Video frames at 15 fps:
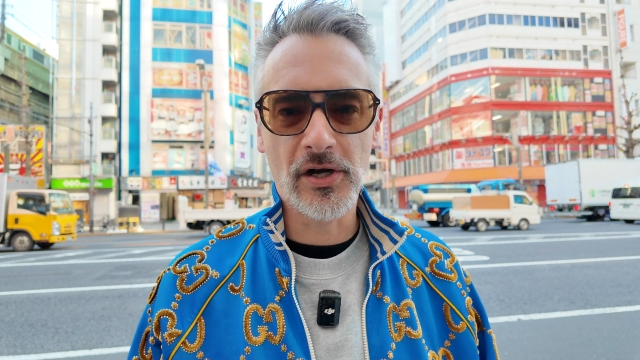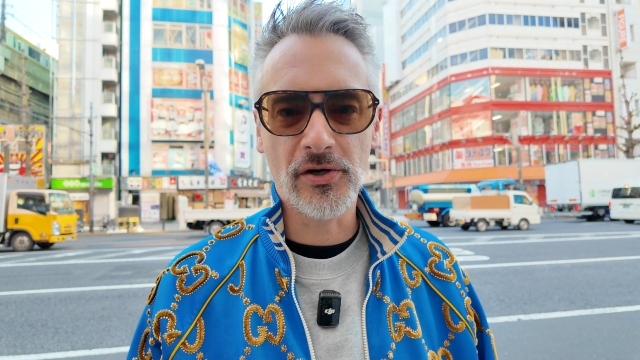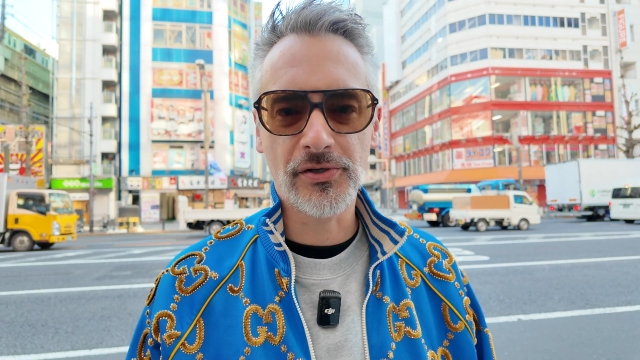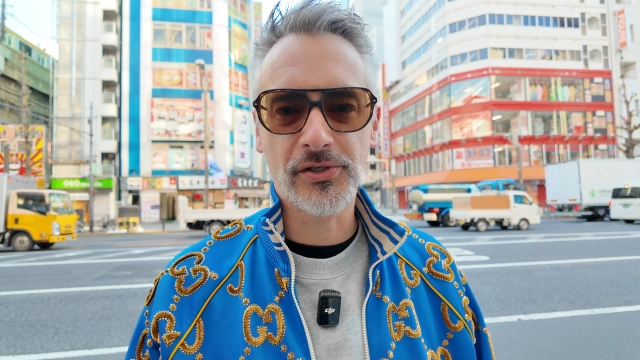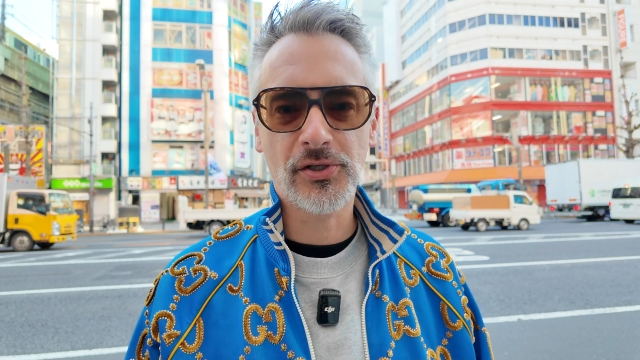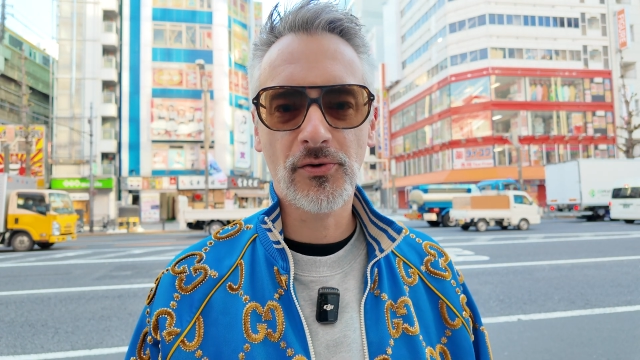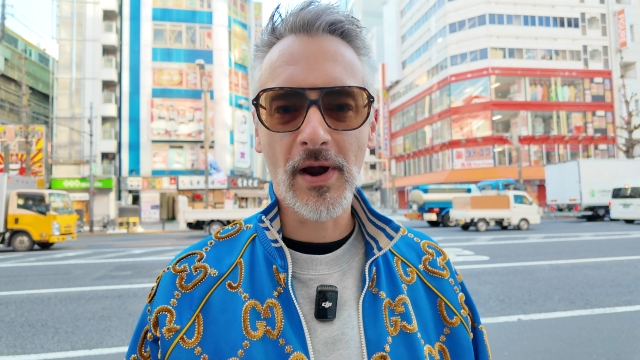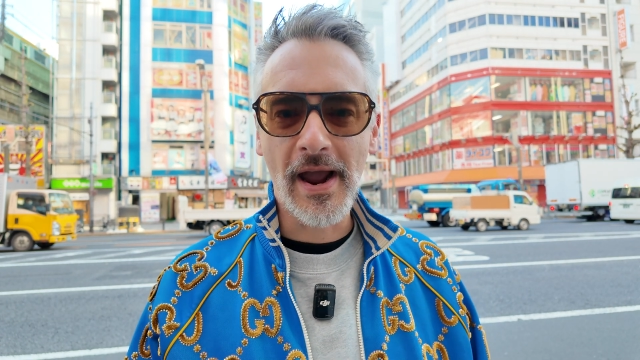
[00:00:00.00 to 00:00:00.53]

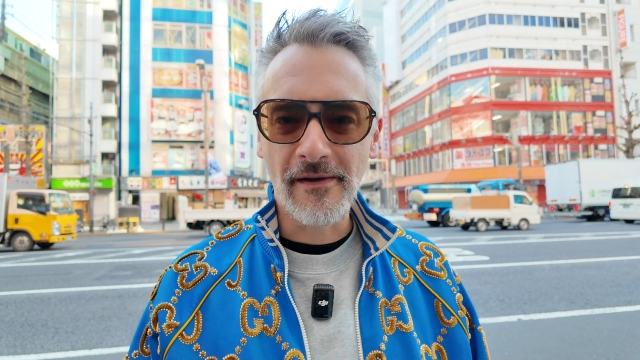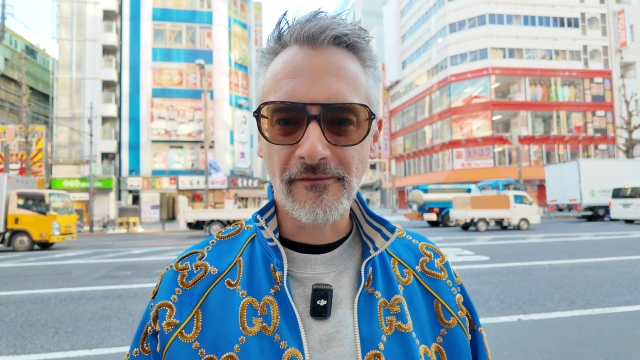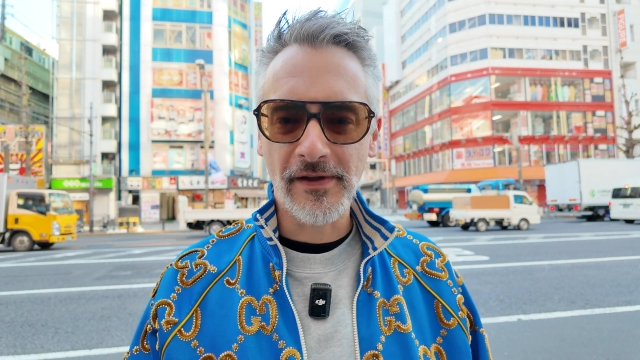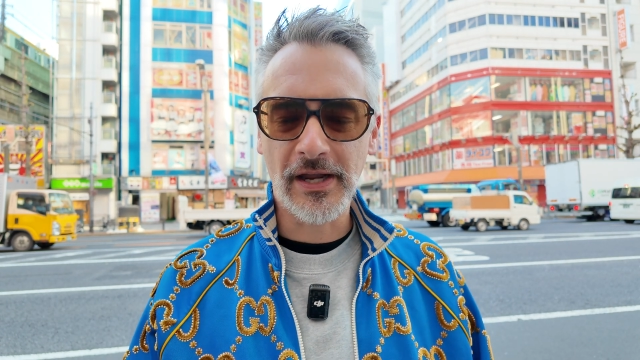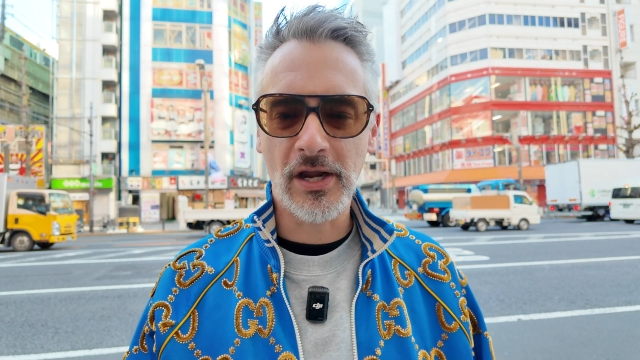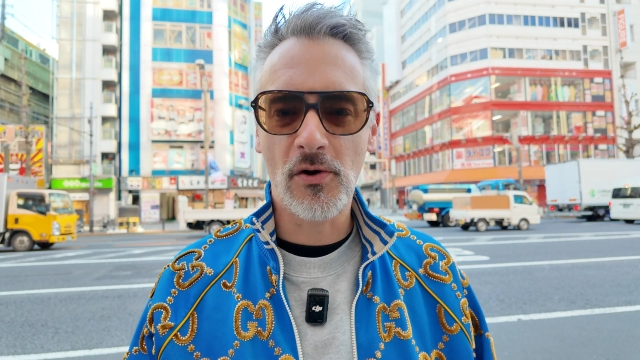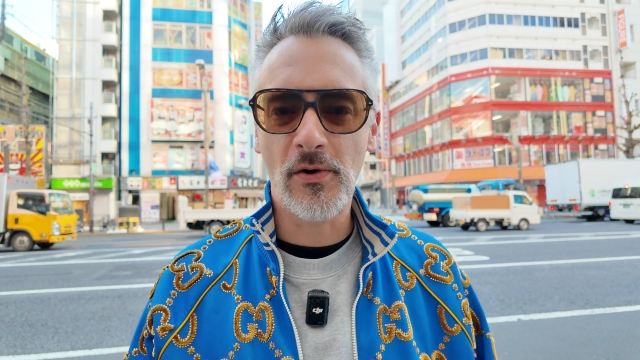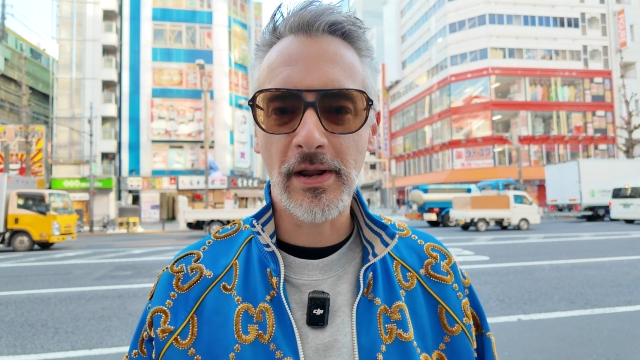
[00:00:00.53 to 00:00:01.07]
There's
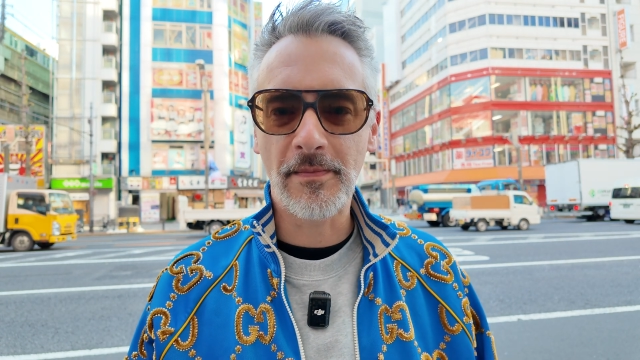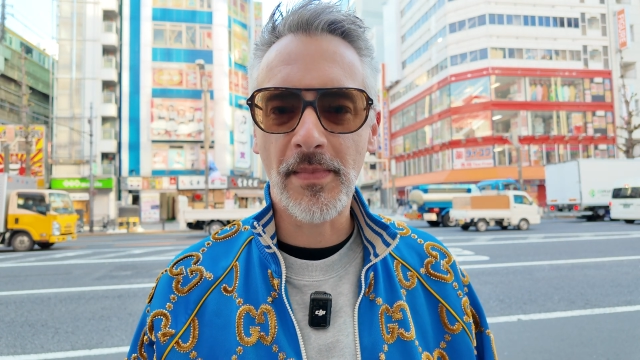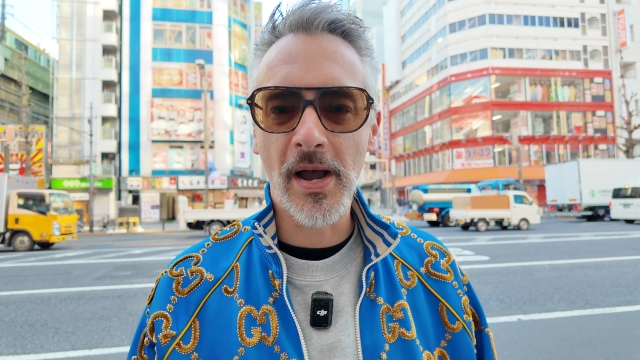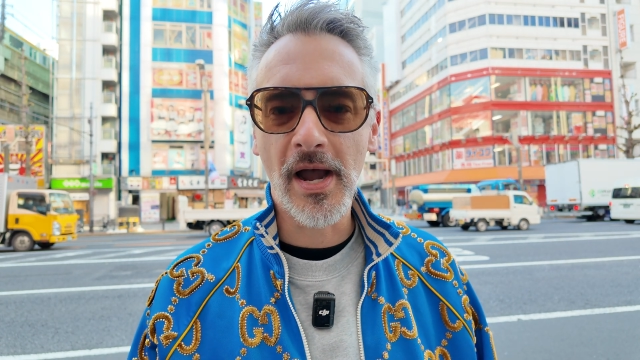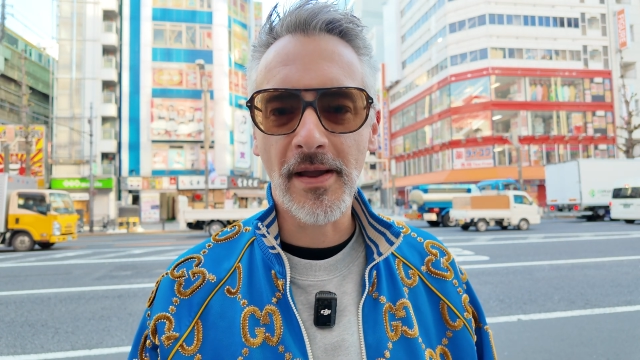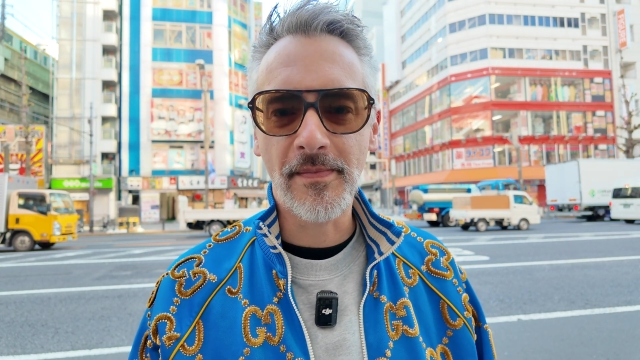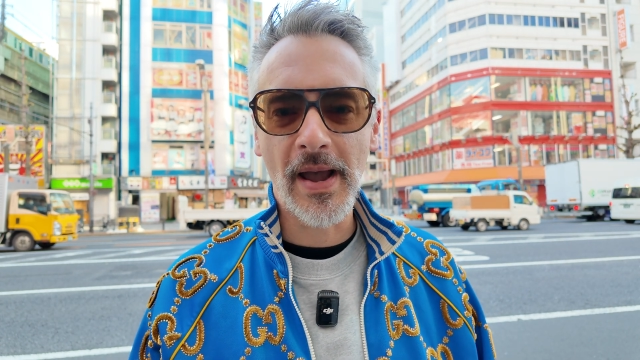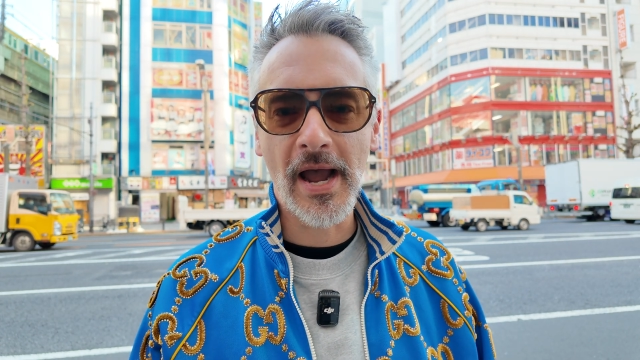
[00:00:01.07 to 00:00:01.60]
traffic going
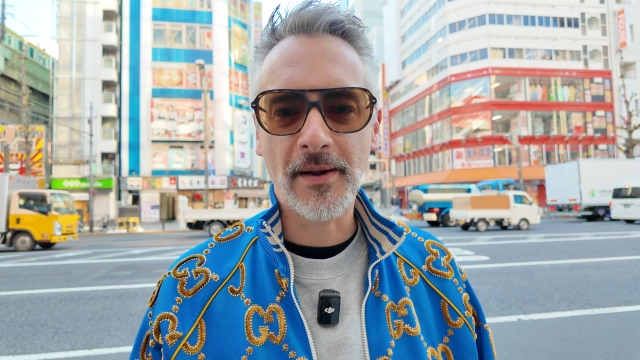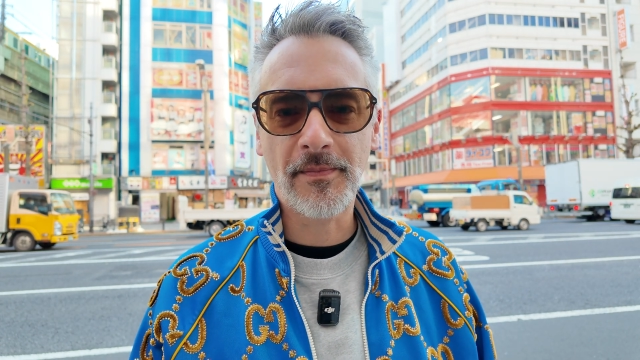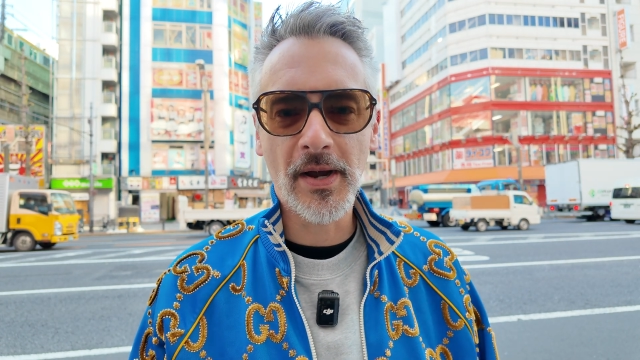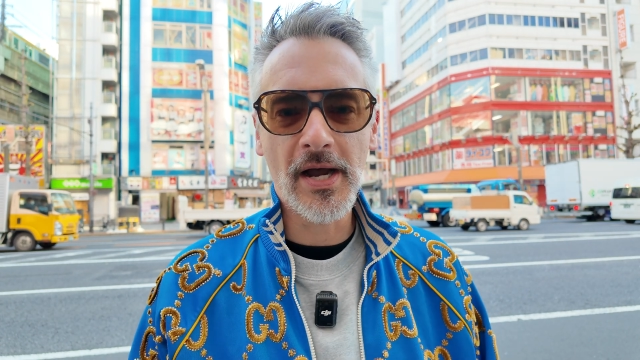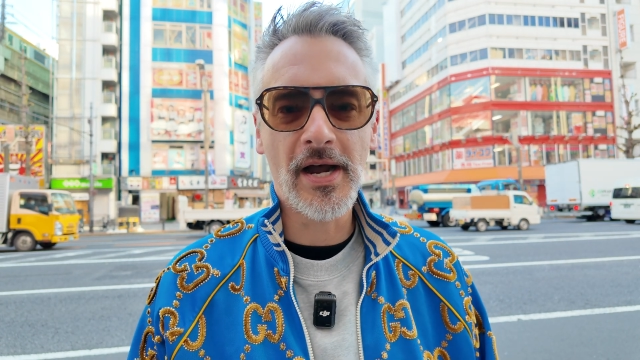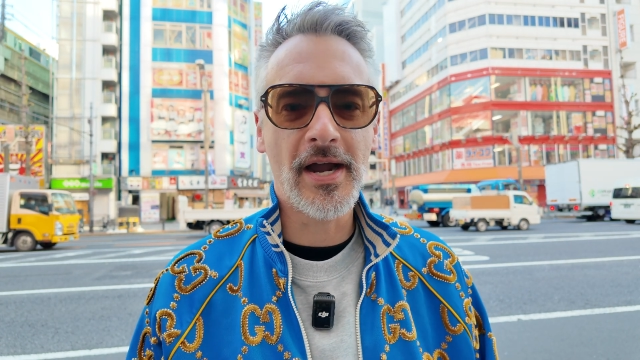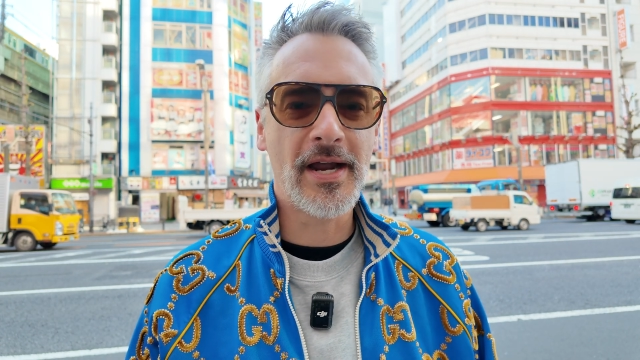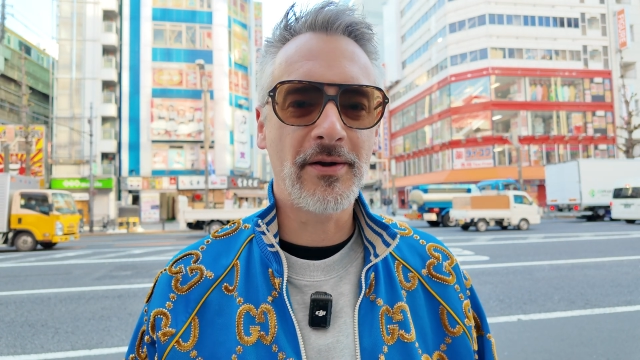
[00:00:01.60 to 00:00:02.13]
by back
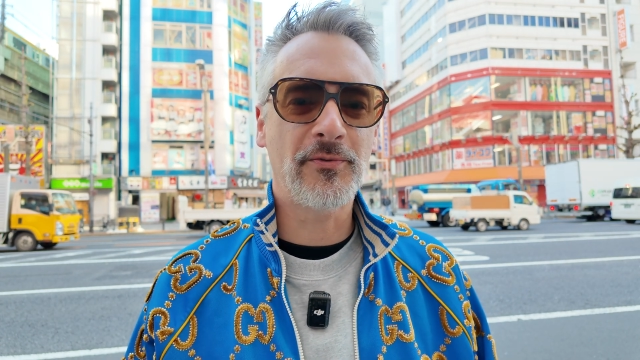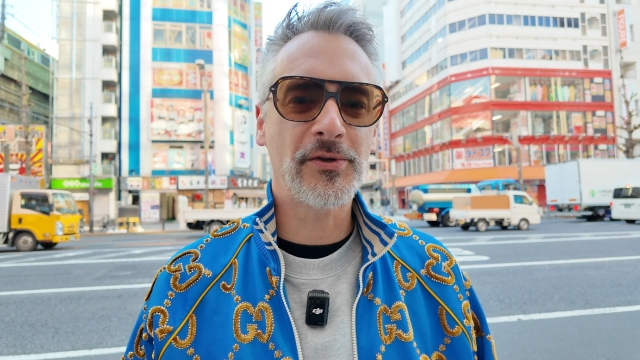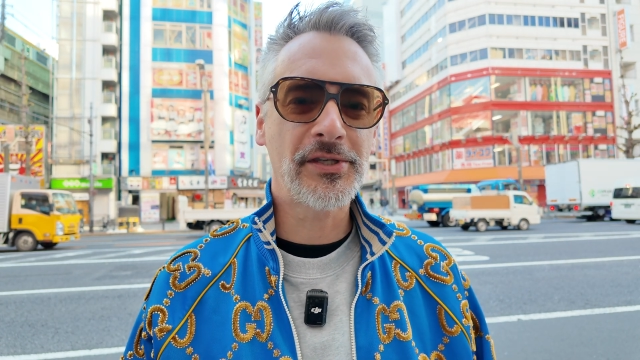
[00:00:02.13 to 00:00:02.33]
behind.